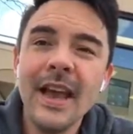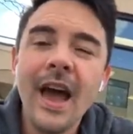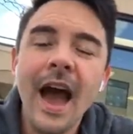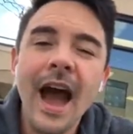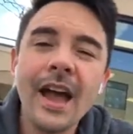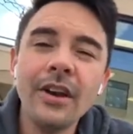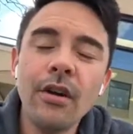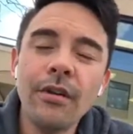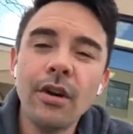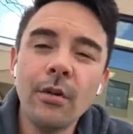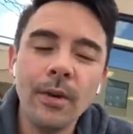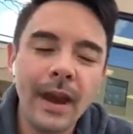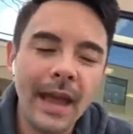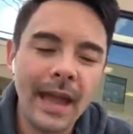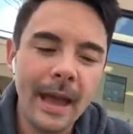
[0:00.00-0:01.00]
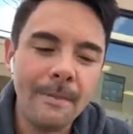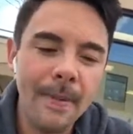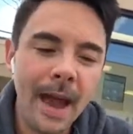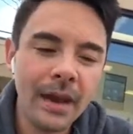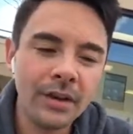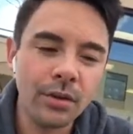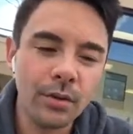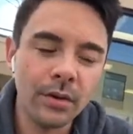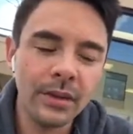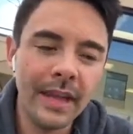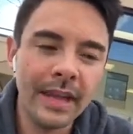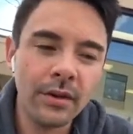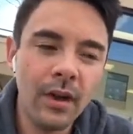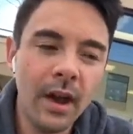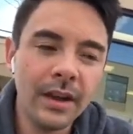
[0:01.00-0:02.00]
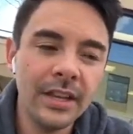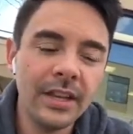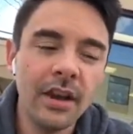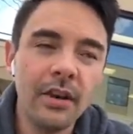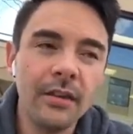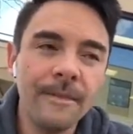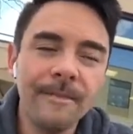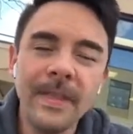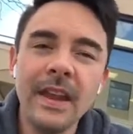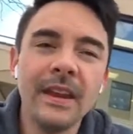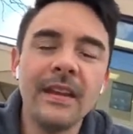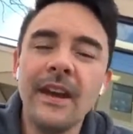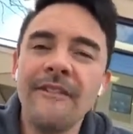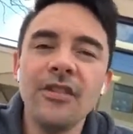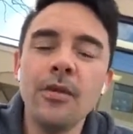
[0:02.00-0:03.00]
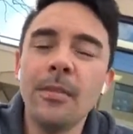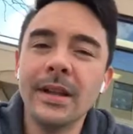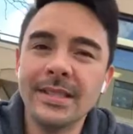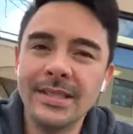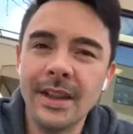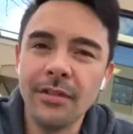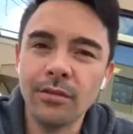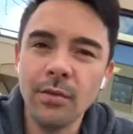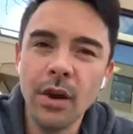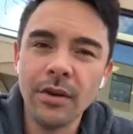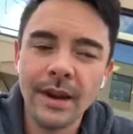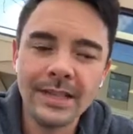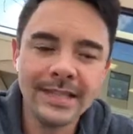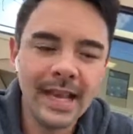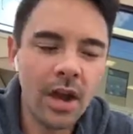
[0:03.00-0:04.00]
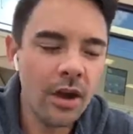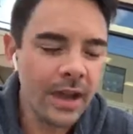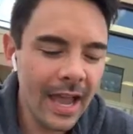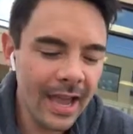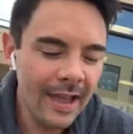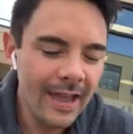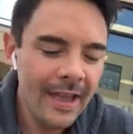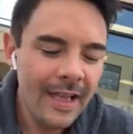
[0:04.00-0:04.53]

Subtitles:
I know that when I come back to her later on, in a few months down the road, and I say, okay,